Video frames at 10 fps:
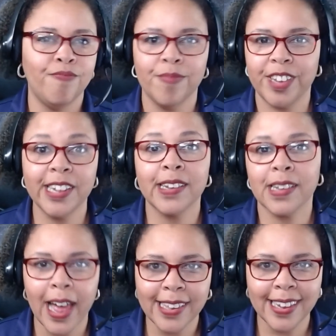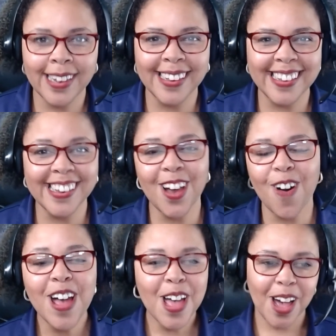6 classes.
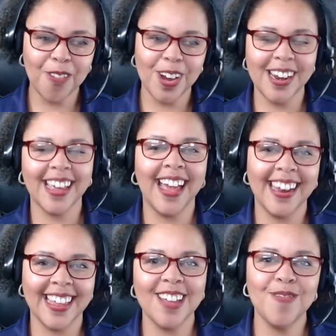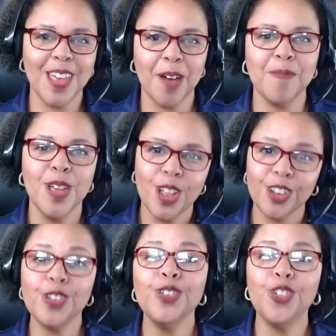No, I wanted to kind of give them
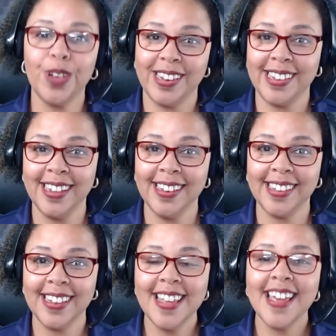2 choices,